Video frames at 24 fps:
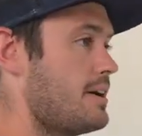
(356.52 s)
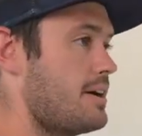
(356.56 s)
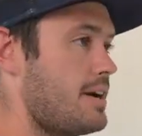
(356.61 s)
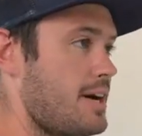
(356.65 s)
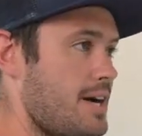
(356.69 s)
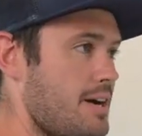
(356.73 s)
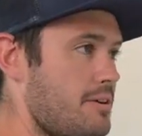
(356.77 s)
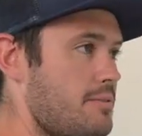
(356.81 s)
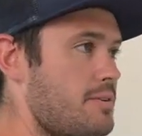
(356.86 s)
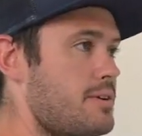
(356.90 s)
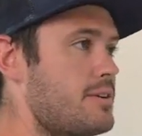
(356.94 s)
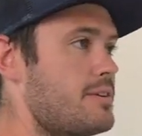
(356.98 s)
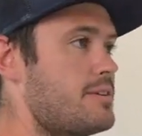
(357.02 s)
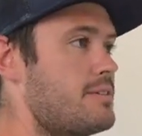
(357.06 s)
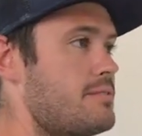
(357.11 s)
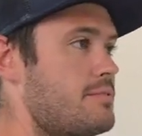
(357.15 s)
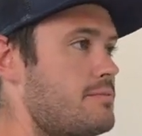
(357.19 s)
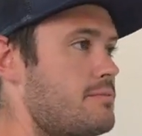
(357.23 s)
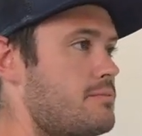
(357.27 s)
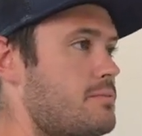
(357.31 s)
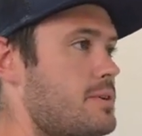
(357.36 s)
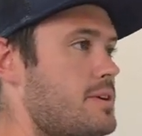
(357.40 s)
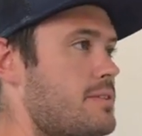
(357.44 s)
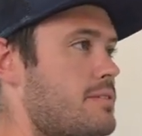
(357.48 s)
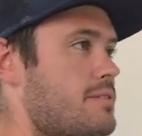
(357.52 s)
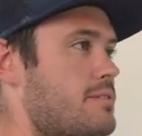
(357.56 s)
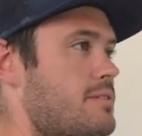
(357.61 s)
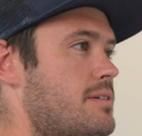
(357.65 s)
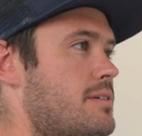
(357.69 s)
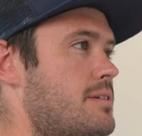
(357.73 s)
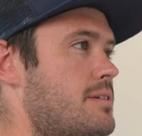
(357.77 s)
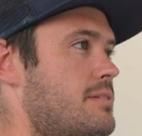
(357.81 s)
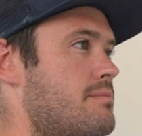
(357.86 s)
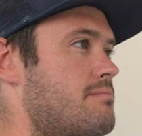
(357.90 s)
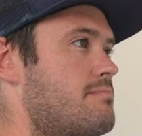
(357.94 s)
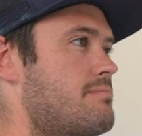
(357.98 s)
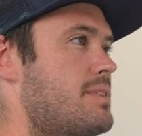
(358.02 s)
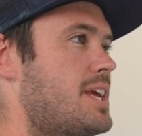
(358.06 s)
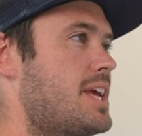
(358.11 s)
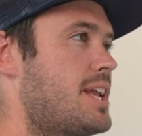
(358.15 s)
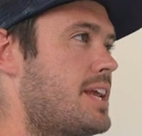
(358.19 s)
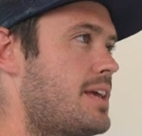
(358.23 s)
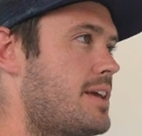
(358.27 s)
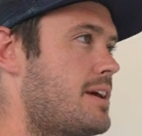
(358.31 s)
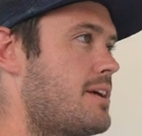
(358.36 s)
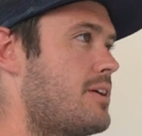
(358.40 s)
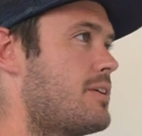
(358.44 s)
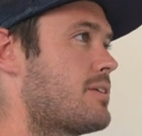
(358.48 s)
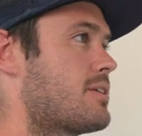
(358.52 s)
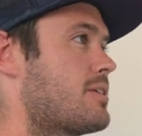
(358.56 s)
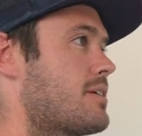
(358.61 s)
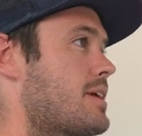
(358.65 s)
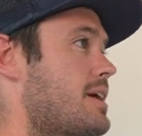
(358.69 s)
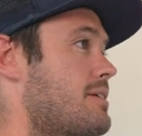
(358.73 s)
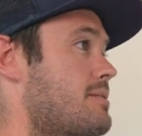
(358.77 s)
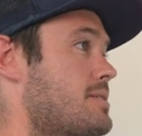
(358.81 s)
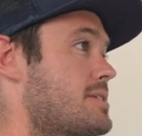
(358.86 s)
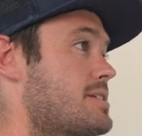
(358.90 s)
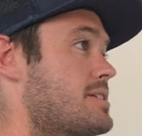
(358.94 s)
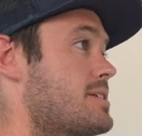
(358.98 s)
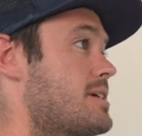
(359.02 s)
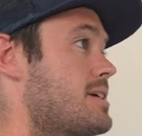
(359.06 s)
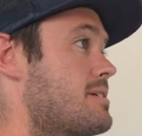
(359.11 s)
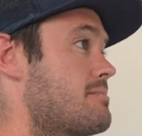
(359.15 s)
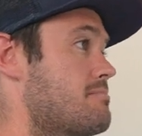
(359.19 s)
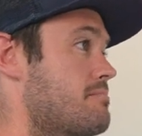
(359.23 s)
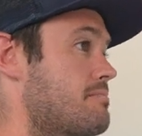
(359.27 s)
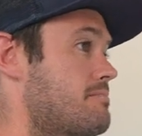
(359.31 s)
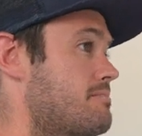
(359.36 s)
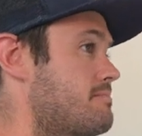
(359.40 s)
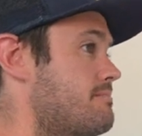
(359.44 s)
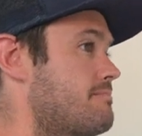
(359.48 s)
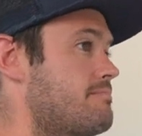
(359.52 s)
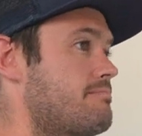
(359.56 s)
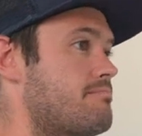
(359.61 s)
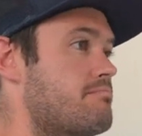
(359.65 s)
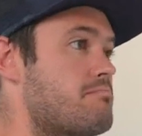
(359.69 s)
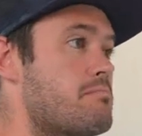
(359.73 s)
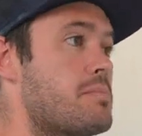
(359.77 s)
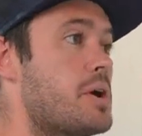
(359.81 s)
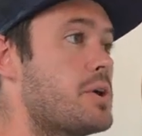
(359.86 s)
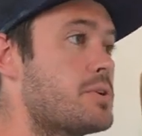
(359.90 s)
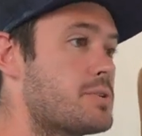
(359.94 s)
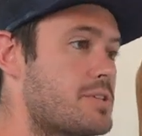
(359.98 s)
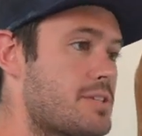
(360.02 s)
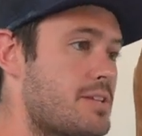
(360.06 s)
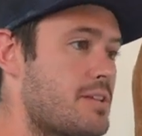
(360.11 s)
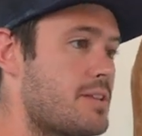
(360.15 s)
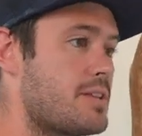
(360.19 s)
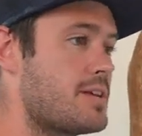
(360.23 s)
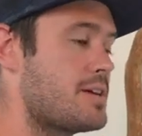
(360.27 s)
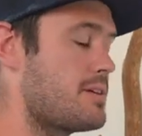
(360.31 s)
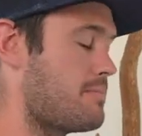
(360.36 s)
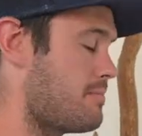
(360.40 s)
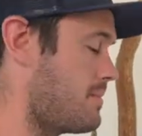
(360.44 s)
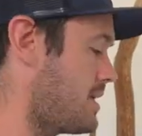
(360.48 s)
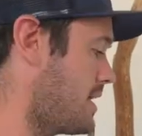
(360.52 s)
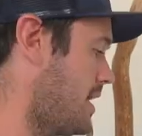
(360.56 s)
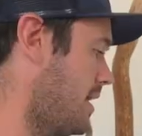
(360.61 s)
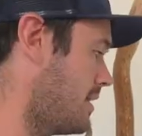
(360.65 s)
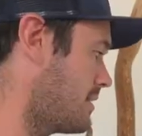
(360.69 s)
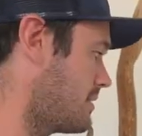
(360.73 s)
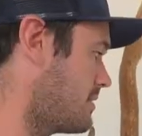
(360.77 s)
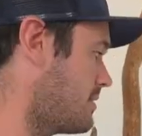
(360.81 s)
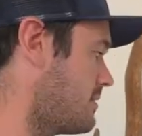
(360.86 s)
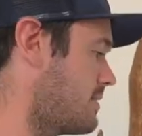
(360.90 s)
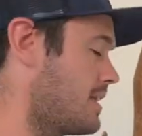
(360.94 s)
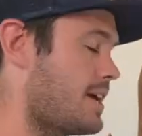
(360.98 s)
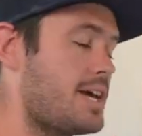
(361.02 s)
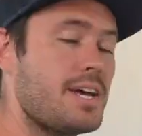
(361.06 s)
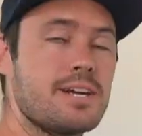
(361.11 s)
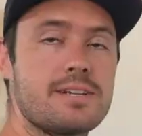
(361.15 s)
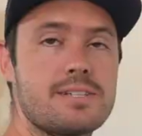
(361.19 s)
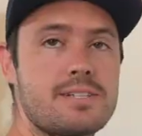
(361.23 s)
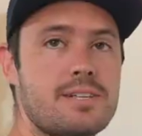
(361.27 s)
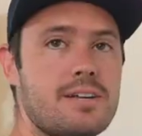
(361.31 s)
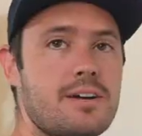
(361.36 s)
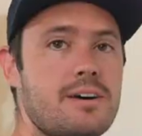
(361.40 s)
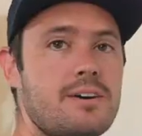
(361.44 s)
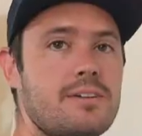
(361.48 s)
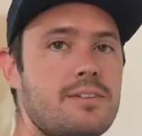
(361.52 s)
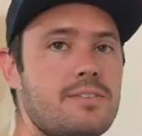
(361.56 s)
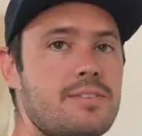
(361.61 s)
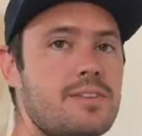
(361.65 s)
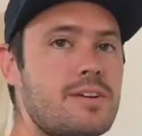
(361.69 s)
I would, with any elk, or I would say most of them, I'd go the XL.